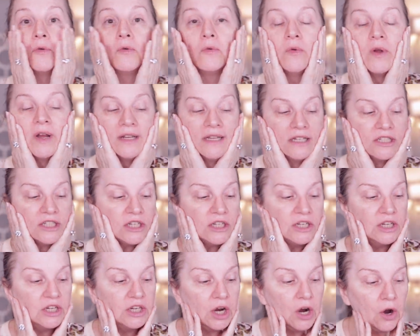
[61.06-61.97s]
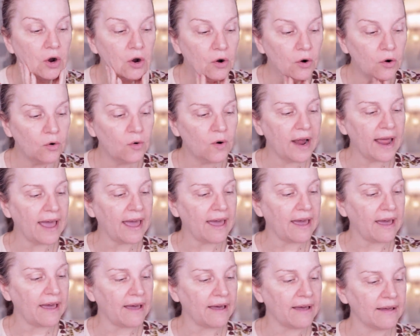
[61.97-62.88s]
ready to go
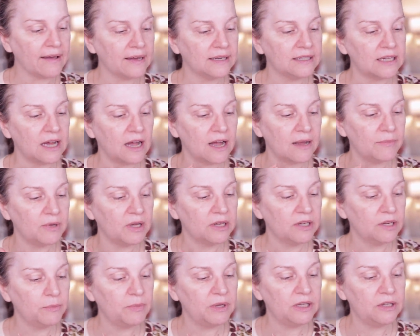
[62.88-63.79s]
and I'm going to be